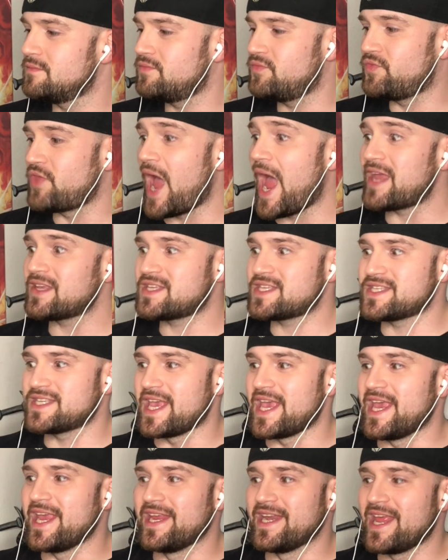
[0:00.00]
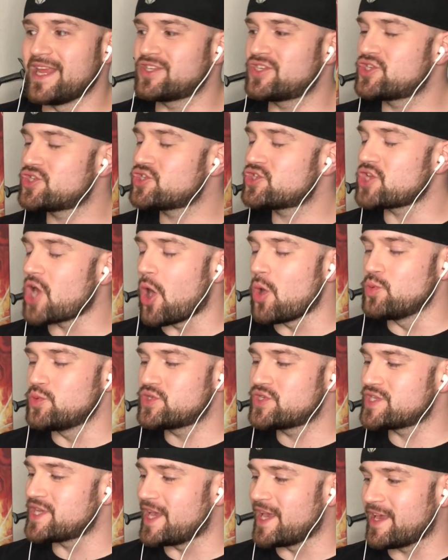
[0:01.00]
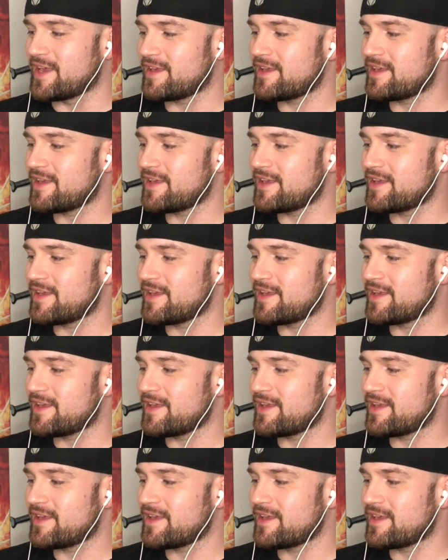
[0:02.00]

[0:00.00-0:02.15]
That scene is so sick.